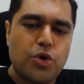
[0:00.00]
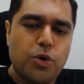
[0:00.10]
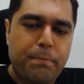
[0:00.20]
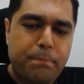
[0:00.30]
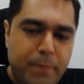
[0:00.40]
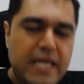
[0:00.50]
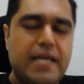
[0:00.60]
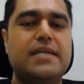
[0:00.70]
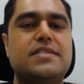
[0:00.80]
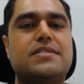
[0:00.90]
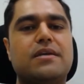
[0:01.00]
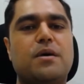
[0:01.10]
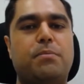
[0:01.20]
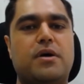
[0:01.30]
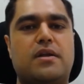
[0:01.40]
rupees
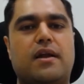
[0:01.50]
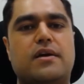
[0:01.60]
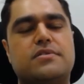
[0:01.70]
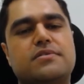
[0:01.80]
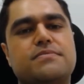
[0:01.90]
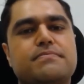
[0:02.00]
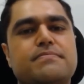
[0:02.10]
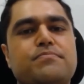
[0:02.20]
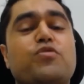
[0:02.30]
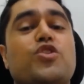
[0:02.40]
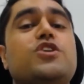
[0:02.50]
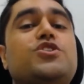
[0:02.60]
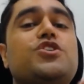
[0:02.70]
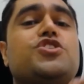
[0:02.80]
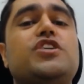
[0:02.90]
per class.
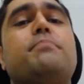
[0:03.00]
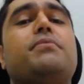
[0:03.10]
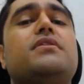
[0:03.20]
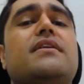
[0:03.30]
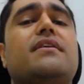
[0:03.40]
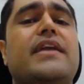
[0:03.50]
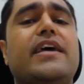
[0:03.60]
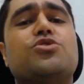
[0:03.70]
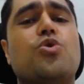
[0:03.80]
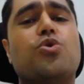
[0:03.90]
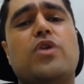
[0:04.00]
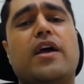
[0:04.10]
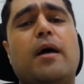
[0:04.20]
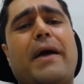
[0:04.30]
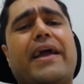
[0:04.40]
This is cheaper than a Lay's
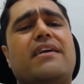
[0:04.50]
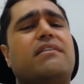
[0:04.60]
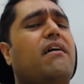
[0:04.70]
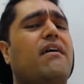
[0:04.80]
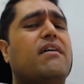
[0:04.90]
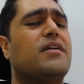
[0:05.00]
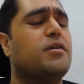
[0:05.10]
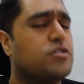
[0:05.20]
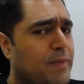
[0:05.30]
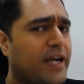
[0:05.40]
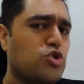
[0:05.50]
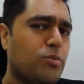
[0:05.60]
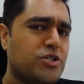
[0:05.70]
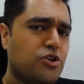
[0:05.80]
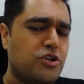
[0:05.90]
Kurkure ka packet or spend so
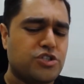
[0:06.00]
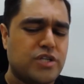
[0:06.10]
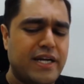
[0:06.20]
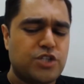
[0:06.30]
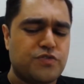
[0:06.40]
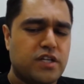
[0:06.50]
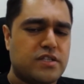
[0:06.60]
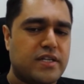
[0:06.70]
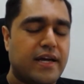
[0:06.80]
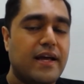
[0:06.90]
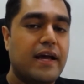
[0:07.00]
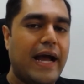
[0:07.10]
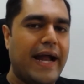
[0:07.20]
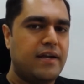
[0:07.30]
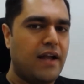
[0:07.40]
much on your studies, worth it.
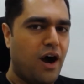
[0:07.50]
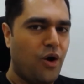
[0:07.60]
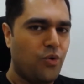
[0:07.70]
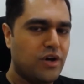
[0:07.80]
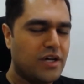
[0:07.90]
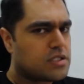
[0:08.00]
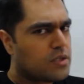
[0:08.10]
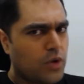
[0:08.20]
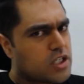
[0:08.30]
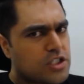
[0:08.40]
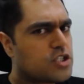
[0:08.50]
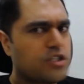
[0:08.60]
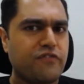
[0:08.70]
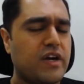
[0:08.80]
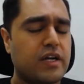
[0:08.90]
And now, sir, what is this
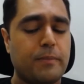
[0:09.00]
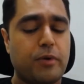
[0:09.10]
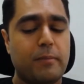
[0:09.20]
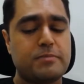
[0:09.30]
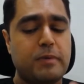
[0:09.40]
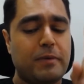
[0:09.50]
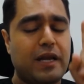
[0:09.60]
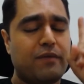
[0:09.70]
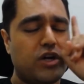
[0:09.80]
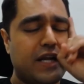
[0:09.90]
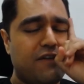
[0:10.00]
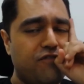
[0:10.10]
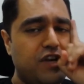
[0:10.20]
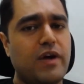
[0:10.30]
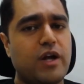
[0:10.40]
refund ka promise? People, I want
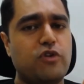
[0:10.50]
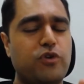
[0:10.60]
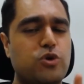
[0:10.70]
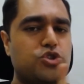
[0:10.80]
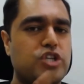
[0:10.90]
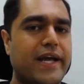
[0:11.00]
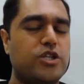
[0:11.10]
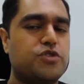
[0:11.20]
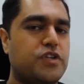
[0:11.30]
every one of you to share this